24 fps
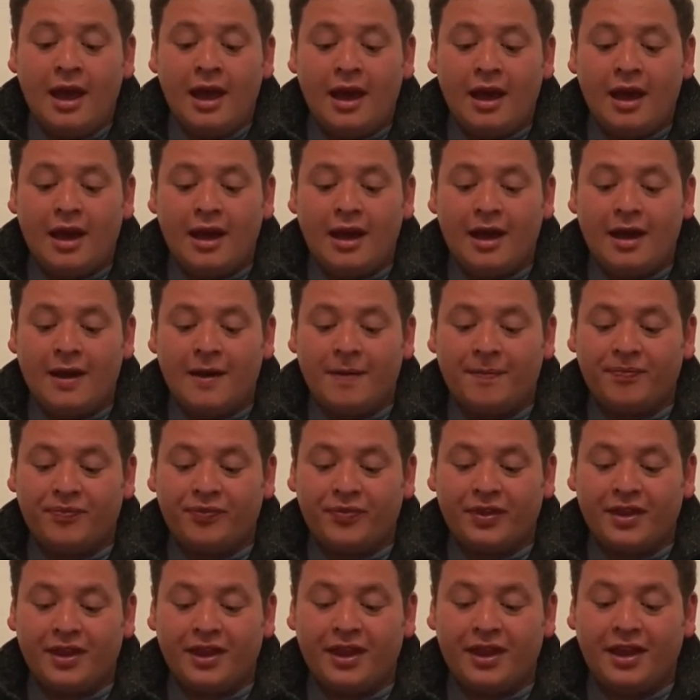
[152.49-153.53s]

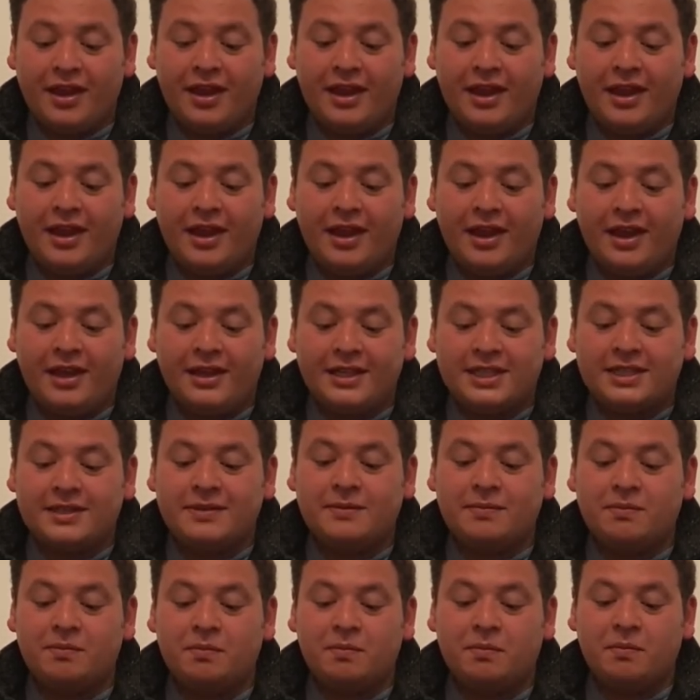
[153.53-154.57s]
It's
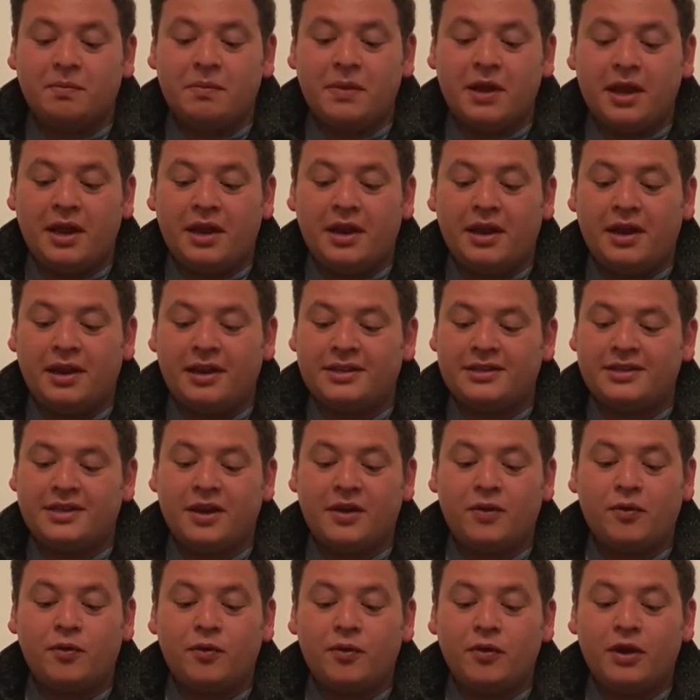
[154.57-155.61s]
a
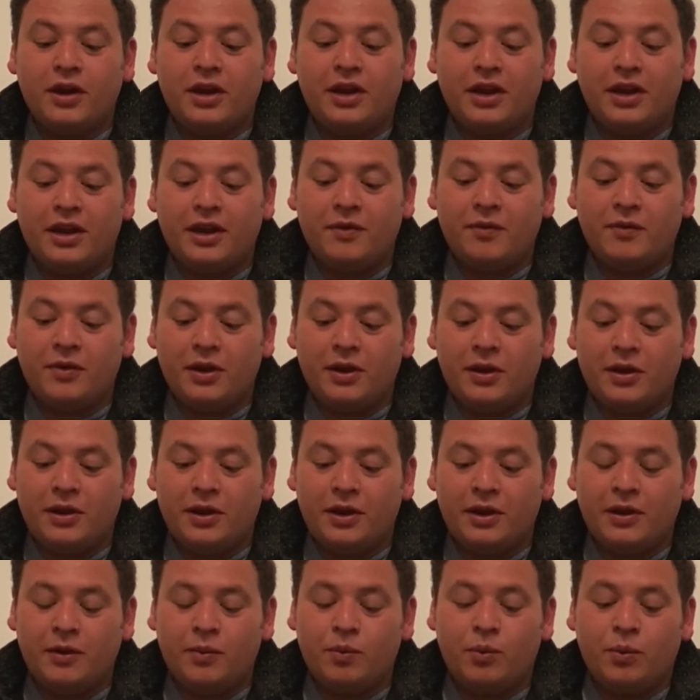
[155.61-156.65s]
really,
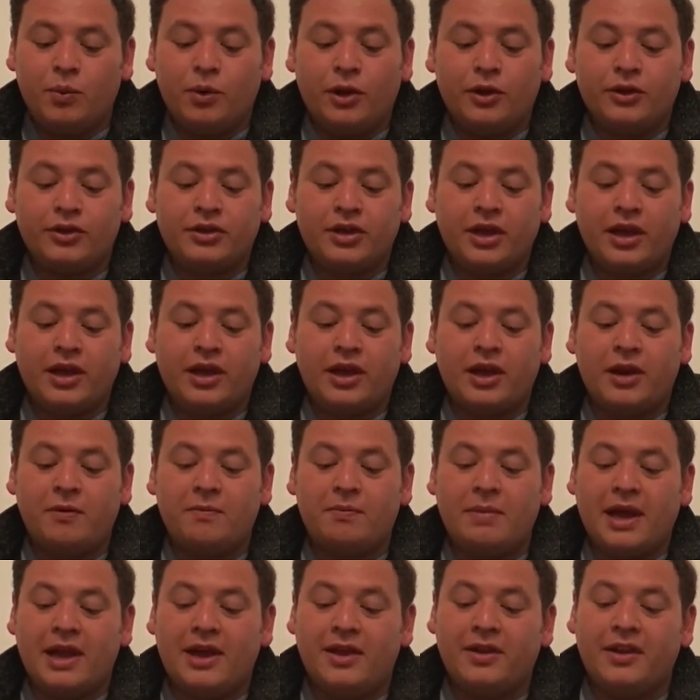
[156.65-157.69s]
really well taken care of
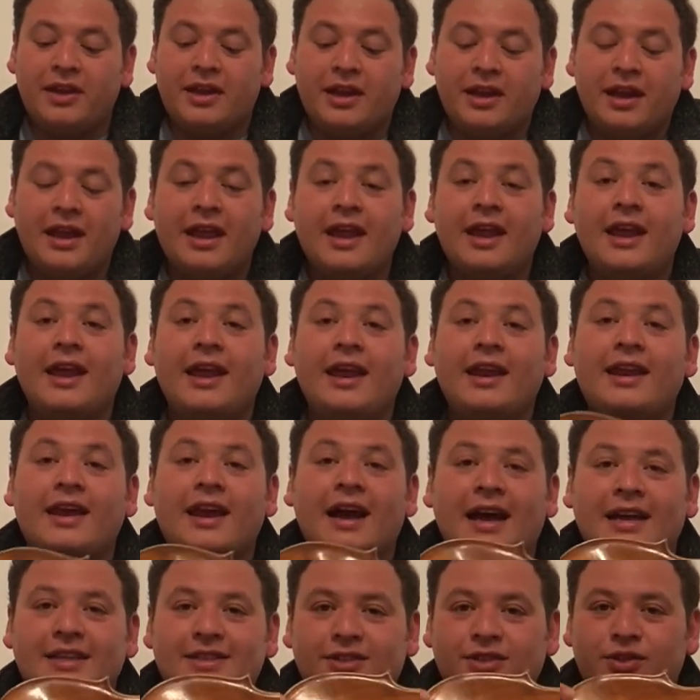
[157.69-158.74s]
violin. It
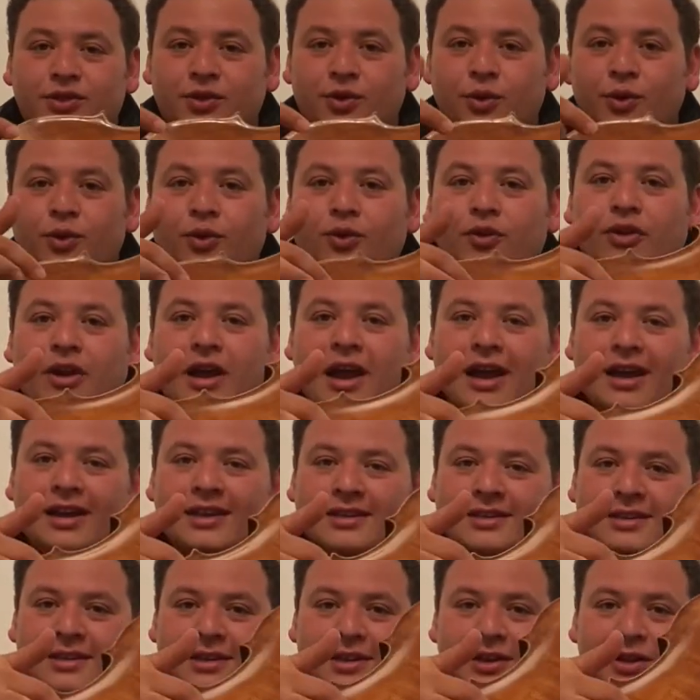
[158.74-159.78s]
has two
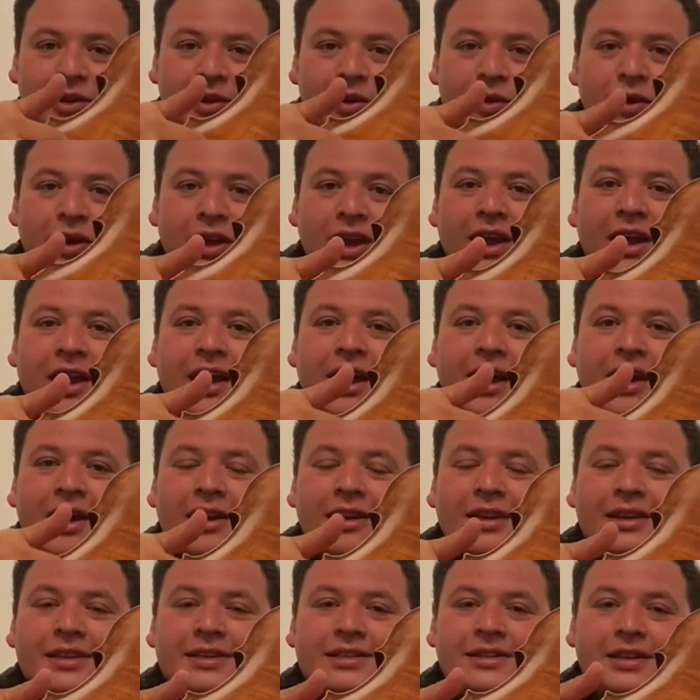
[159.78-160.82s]
cracks. You can
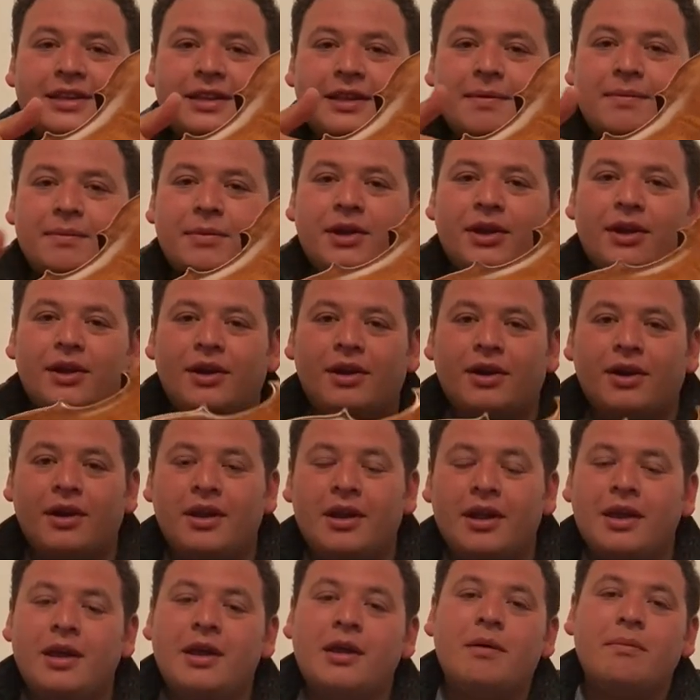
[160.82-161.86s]
hardly see them here,
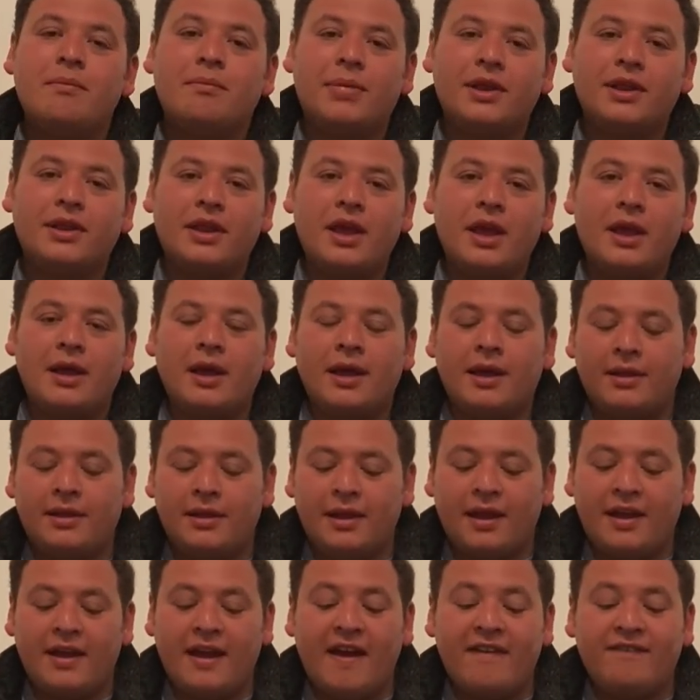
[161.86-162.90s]
but they
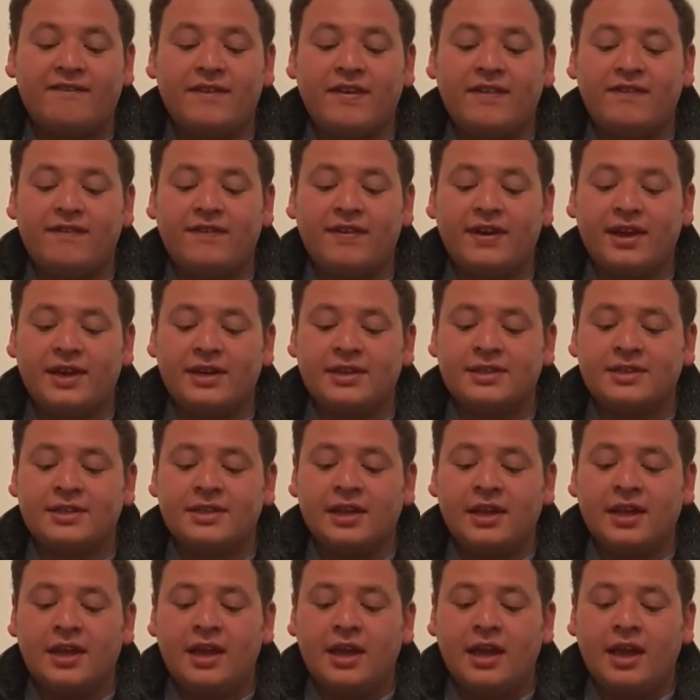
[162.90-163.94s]
have been fixed.
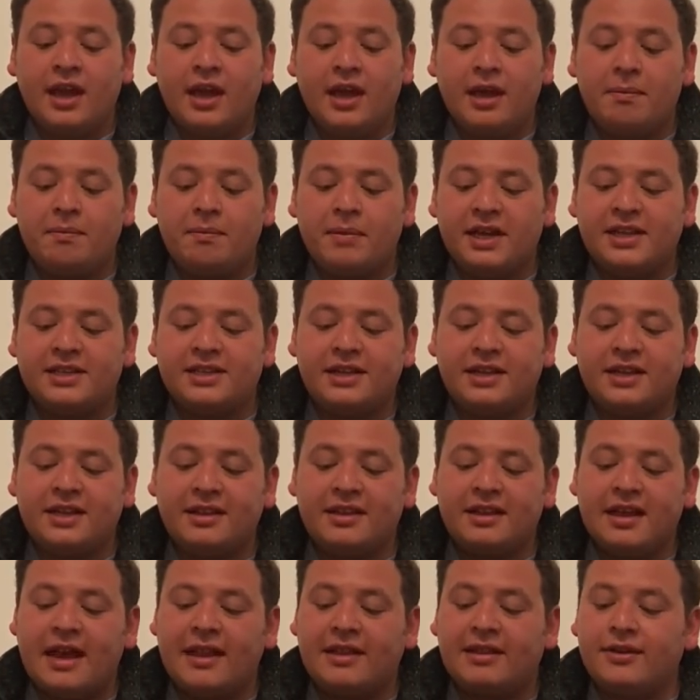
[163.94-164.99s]
And basically
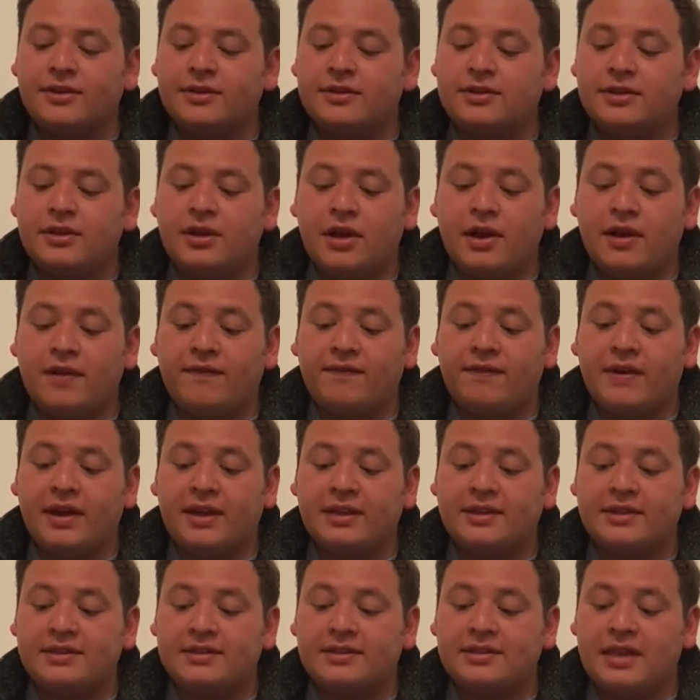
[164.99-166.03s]
that does not
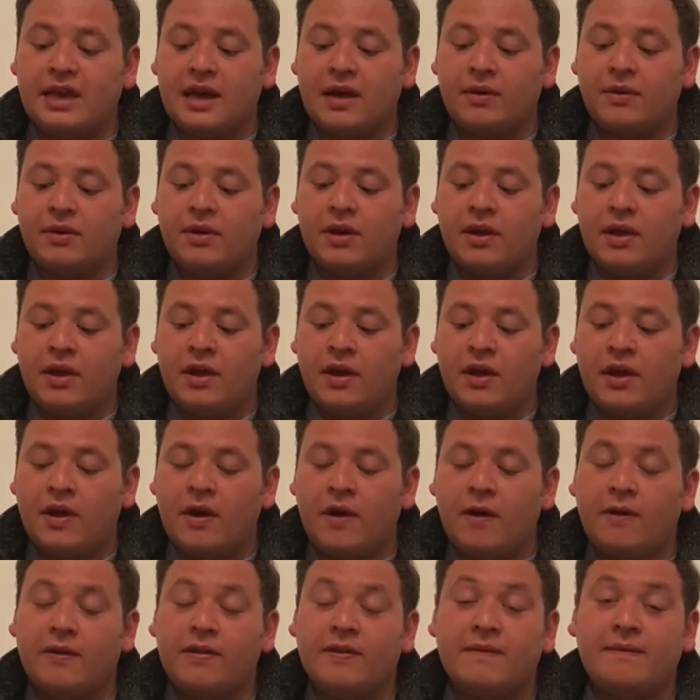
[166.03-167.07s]
affect the sound
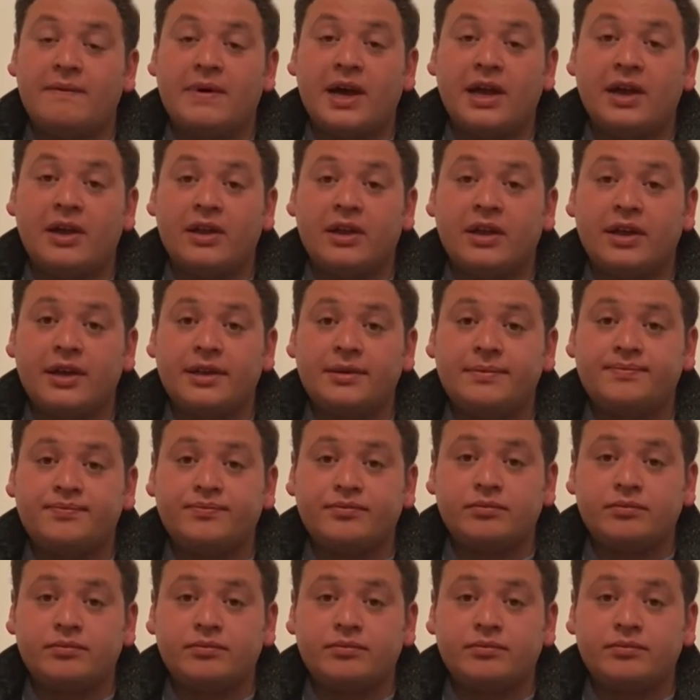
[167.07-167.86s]
or the violin